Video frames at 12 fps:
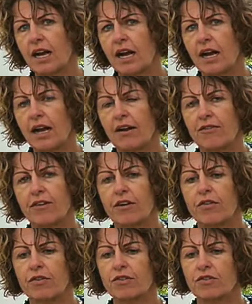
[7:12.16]
uh, our front
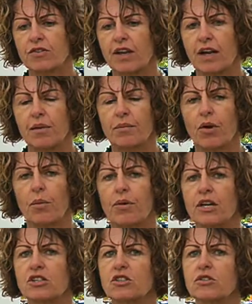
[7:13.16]
office um,
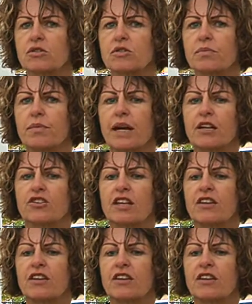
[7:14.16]
operations manager,